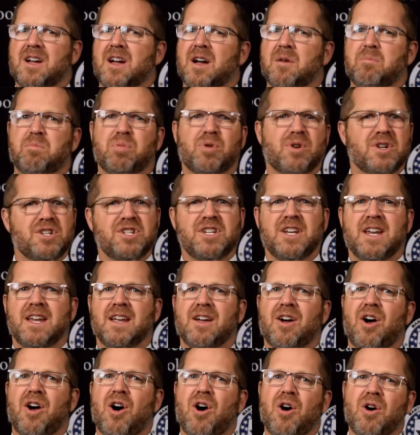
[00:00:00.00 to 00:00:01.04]

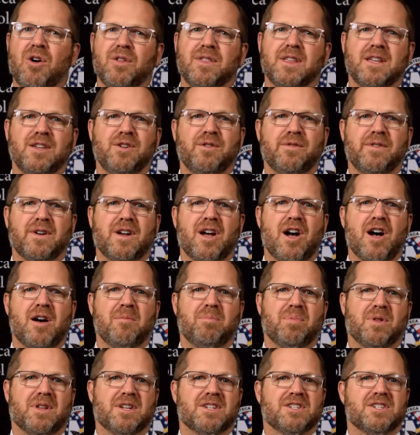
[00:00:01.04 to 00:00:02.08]
appreciate all that you've
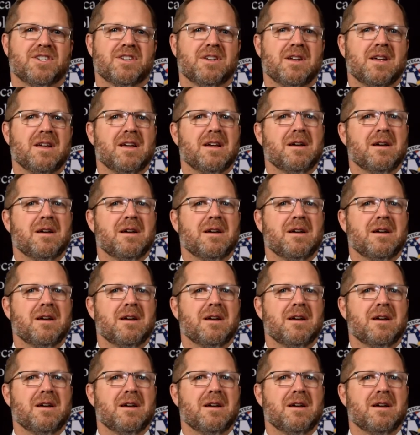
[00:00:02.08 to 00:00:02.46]
accomplished,